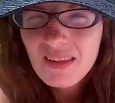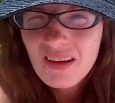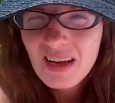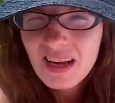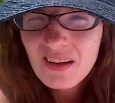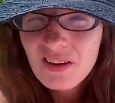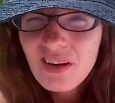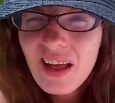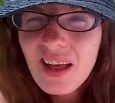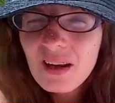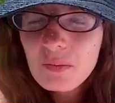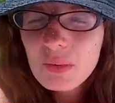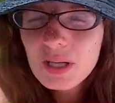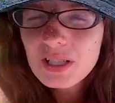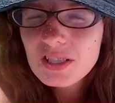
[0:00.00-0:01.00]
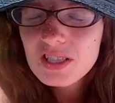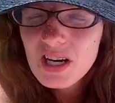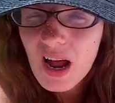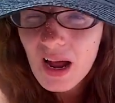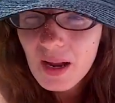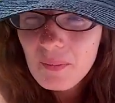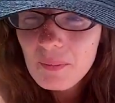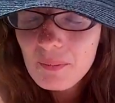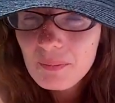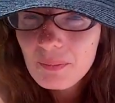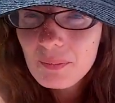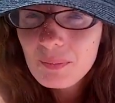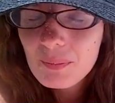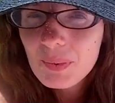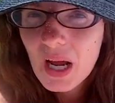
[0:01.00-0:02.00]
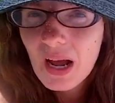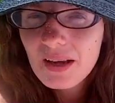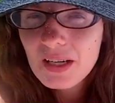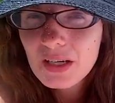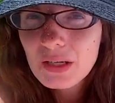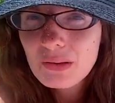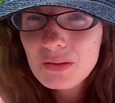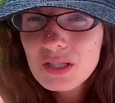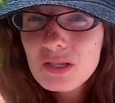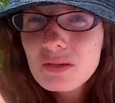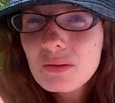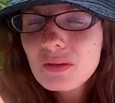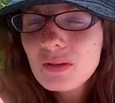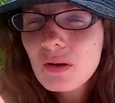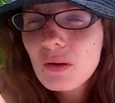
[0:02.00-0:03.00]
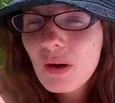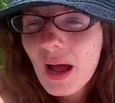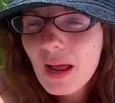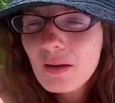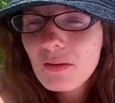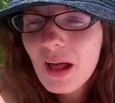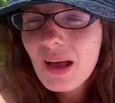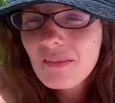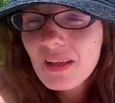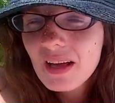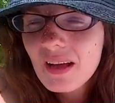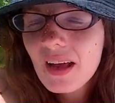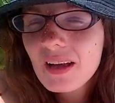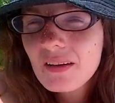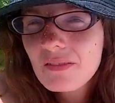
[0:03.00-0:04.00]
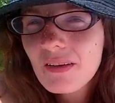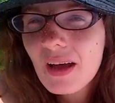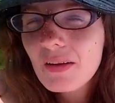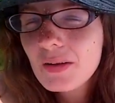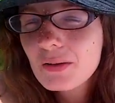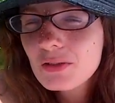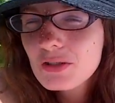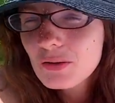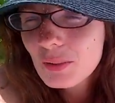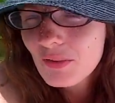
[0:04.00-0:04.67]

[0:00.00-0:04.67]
the internet, which I'm kind of new to, so I don't have that kind of value to